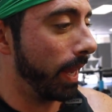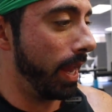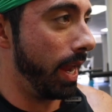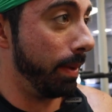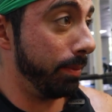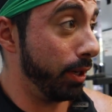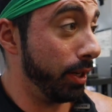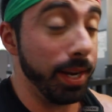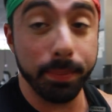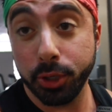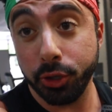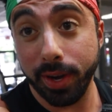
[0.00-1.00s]
And I'm gonna
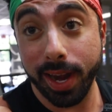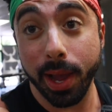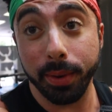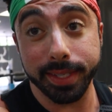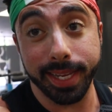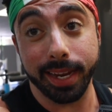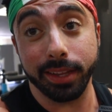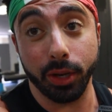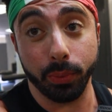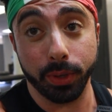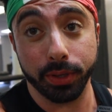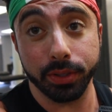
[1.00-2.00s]
demonstrate how exactly
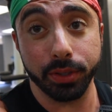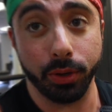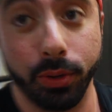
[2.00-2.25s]
it works.